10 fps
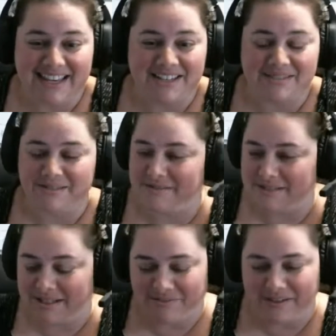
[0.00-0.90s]
thank
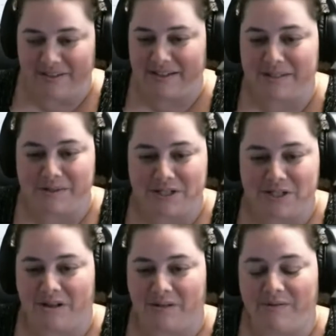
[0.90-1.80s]
you. The mm-hmm. feeling is
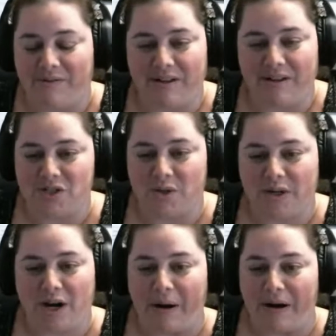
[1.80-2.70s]
mutual. We really
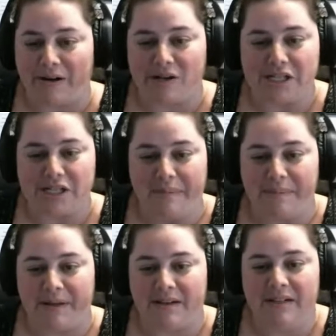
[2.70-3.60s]
enjoyed our
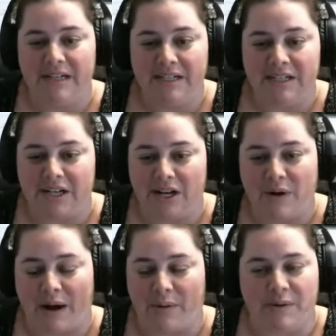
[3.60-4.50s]
partnership, and you
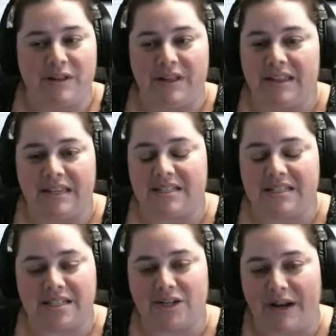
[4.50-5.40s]
know, we really think that
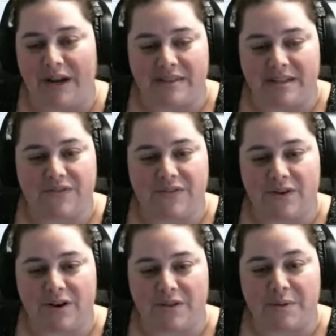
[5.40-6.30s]
it's done great things
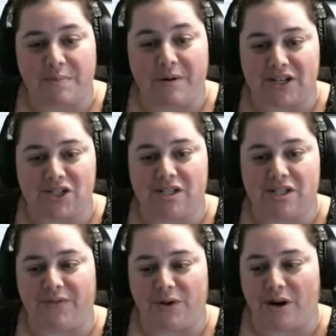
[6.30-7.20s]
for the profession
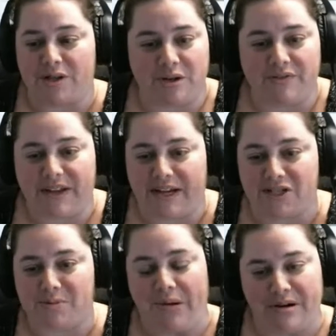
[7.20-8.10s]
and for our
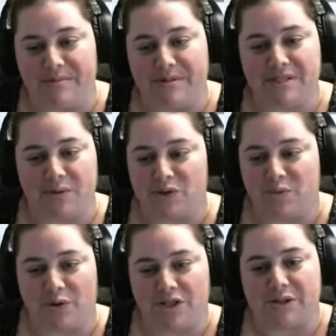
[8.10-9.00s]
certification program. And so we're
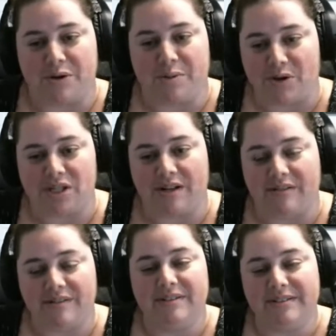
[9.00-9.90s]
we're just so appreciative.